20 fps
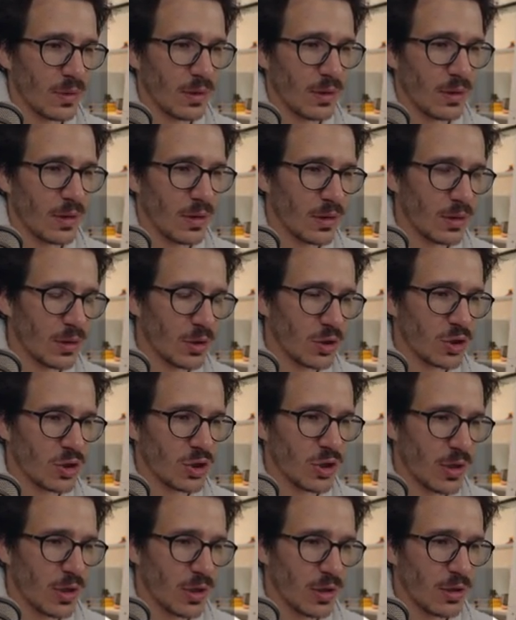Git
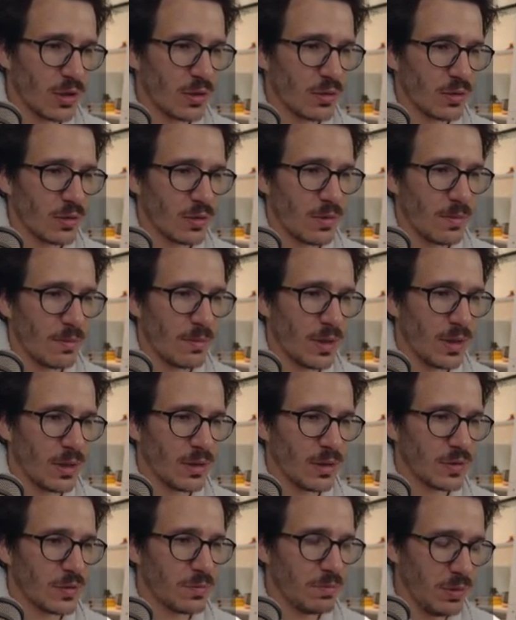checkout
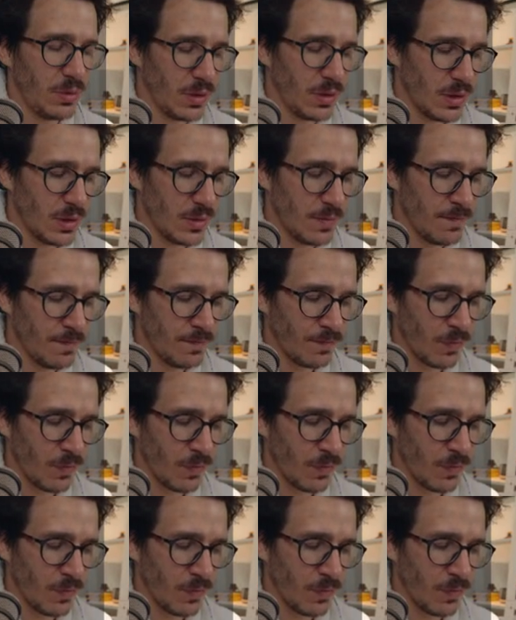minus B.